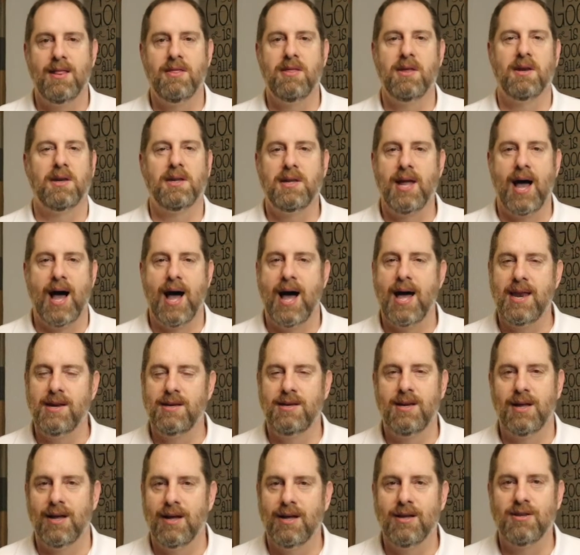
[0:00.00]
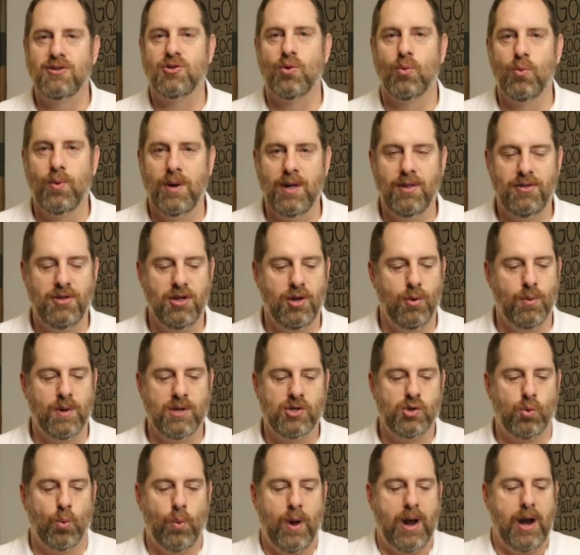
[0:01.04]
that God does with you.
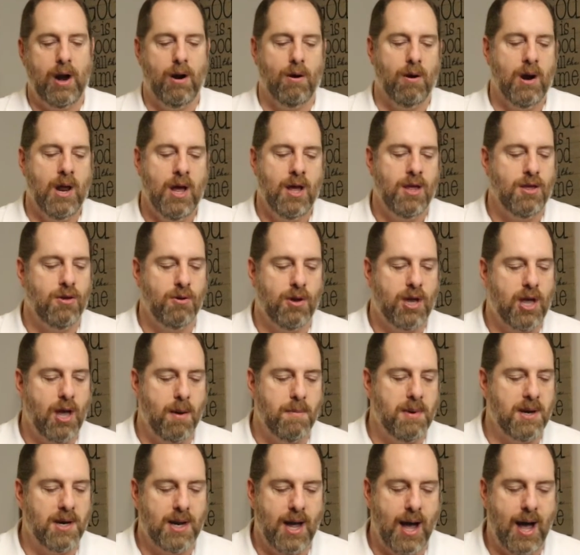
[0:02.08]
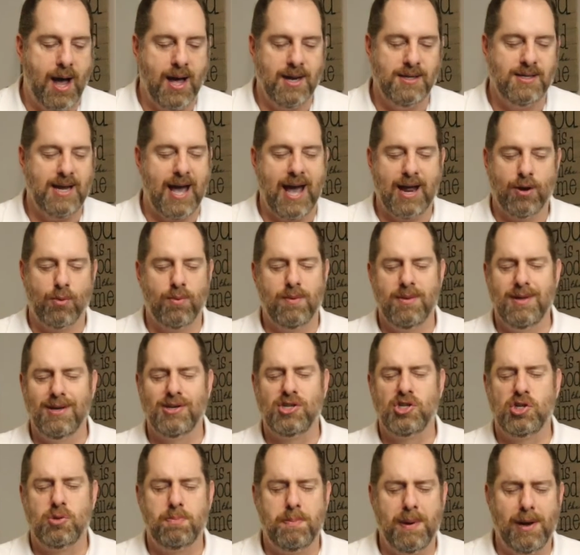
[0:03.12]
It's where you come in contact with
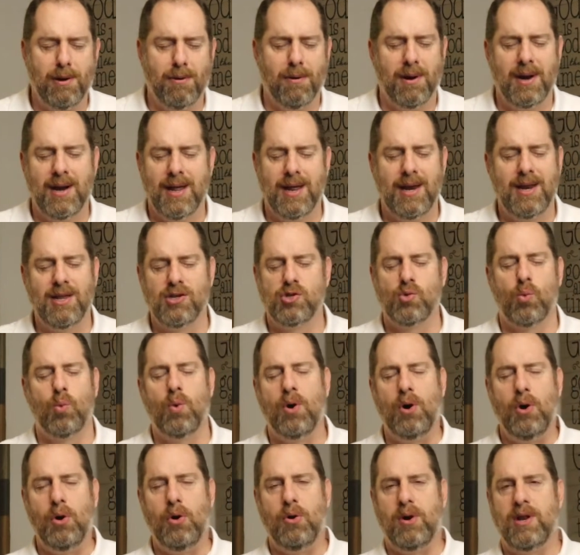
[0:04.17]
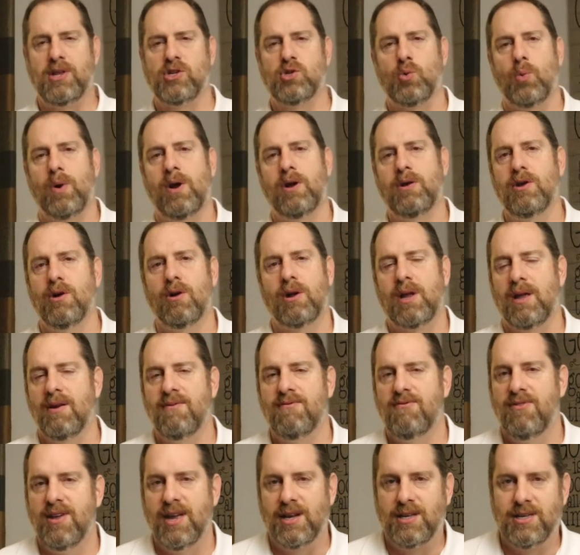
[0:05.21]
His Spirit and His Word. It's where you're
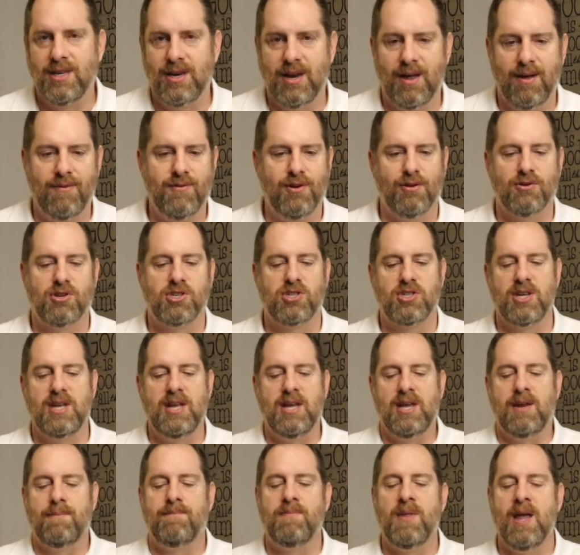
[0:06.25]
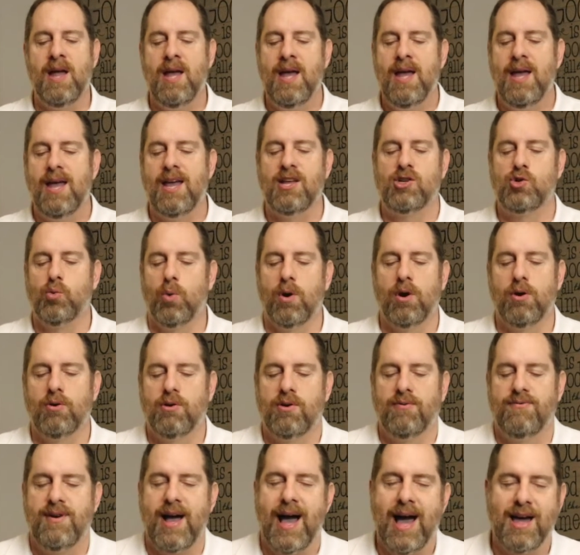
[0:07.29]
convicted of your sin. It's where
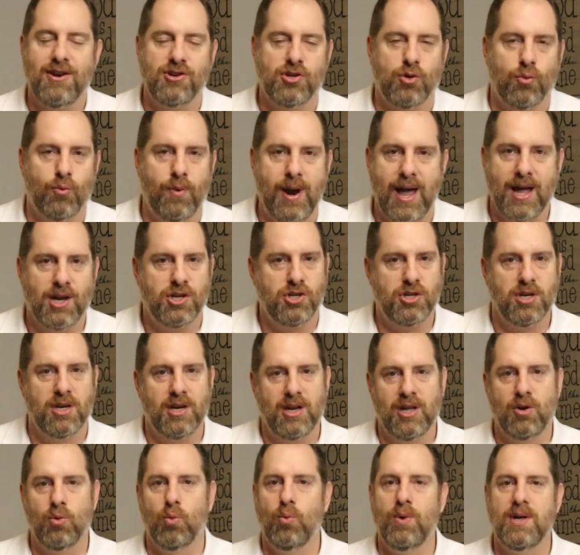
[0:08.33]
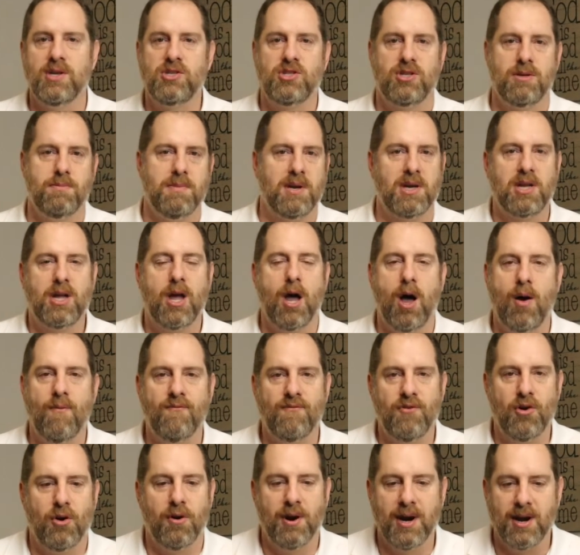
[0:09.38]
divine direction and wisdom and
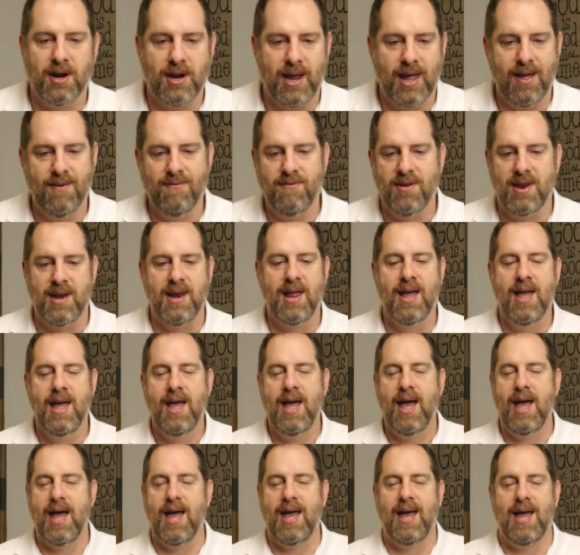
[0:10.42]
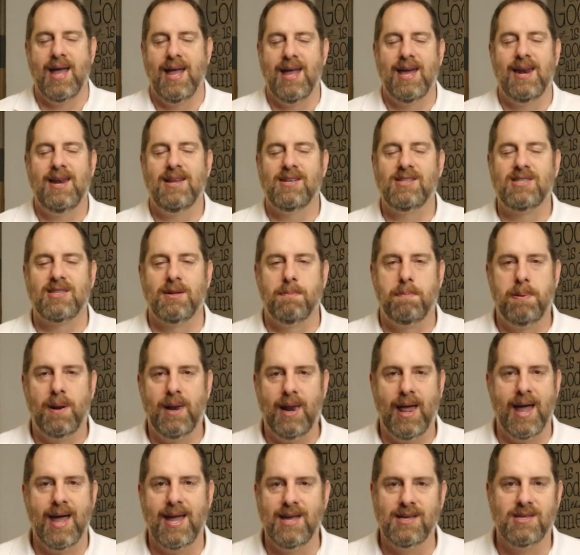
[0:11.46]
comfort are given. It is the
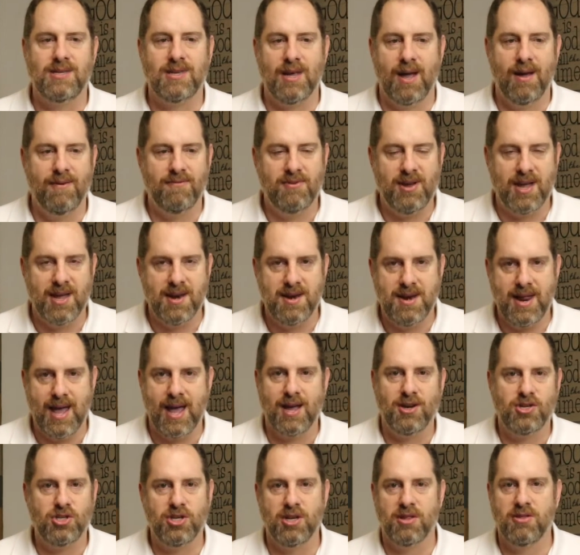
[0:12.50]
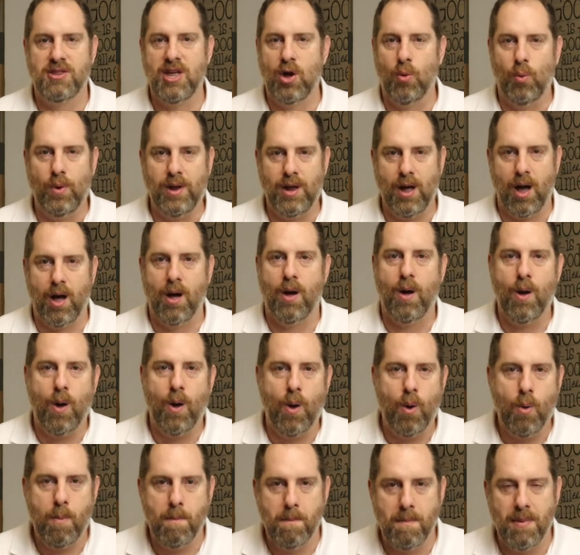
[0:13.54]
place of connection that we
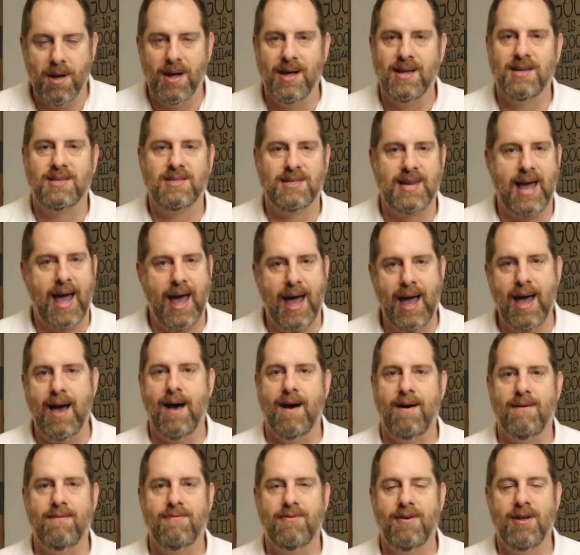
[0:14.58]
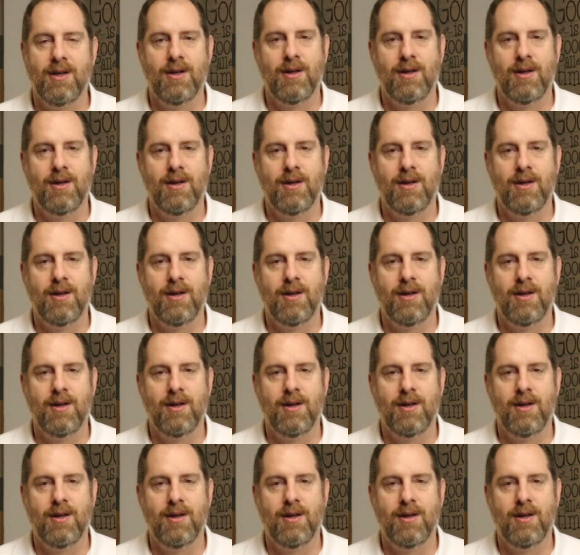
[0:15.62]
all must have